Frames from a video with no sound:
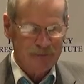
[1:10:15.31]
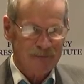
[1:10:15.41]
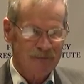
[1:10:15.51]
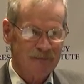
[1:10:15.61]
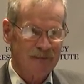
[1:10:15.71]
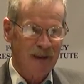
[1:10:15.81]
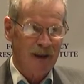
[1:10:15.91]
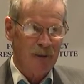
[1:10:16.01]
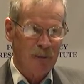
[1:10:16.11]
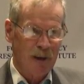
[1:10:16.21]
I
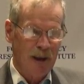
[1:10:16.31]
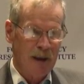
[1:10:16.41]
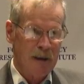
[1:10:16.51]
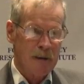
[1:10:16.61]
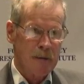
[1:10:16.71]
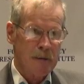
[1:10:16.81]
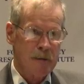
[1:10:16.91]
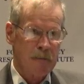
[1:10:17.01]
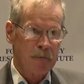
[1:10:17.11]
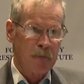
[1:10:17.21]
was wondering if you
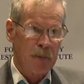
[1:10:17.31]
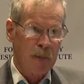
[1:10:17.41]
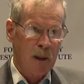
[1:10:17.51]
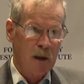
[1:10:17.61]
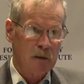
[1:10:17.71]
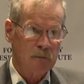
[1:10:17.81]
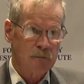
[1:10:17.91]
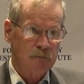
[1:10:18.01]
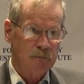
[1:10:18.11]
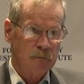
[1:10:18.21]
would say a little
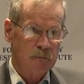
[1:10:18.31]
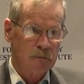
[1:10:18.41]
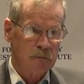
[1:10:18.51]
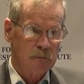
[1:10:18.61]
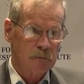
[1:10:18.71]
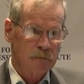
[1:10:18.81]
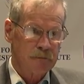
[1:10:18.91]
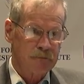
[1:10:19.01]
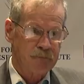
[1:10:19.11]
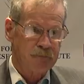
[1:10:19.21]
more about
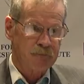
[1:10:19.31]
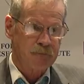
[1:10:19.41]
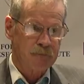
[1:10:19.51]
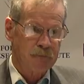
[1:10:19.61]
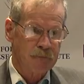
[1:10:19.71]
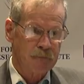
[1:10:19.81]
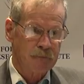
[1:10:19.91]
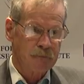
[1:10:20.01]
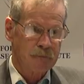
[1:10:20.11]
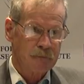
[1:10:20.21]
Venice
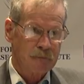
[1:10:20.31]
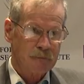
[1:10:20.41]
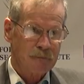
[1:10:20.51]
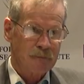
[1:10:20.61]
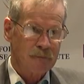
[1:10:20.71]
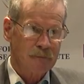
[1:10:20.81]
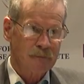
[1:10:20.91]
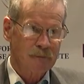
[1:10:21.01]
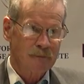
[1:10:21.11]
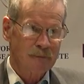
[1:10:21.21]
and
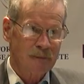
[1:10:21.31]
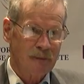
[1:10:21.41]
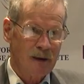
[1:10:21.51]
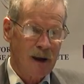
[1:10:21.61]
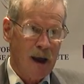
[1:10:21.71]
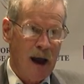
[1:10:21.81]
its